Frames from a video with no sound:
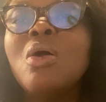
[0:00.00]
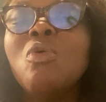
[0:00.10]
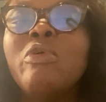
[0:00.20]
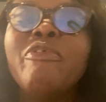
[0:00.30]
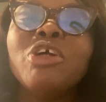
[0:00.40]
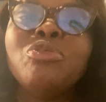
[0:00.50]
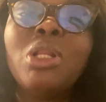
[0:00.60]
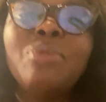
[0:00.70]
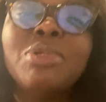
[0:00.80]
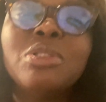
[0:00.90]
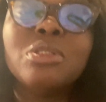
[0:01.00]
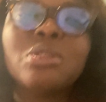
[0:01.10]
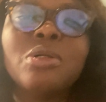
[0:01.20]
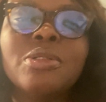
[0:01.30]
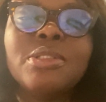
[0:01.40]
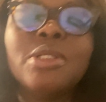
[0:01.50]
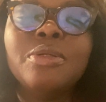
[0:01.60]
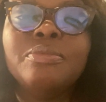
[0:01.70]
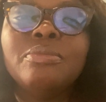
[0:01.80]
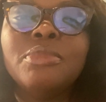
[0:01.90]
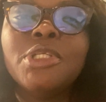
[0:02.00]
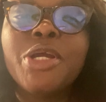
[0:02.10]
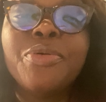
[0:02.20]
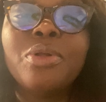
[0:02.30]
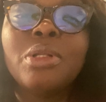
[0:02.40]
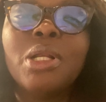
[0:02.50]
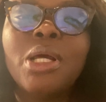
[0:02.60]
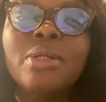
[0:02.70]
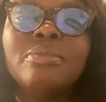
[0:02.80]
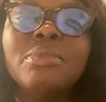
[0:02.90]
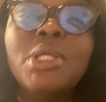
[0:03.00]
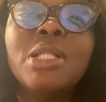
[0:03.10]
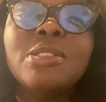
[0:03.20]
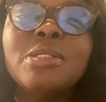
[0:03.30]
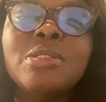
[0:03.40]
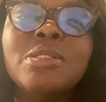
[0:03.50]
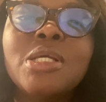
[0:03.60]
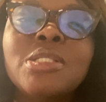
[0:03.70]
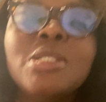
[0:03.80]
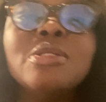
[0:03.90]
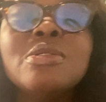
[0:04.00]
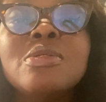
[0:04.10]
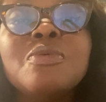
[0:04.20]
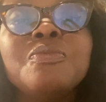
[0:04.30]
We've actually been discussing thyroid gland, its synthesis,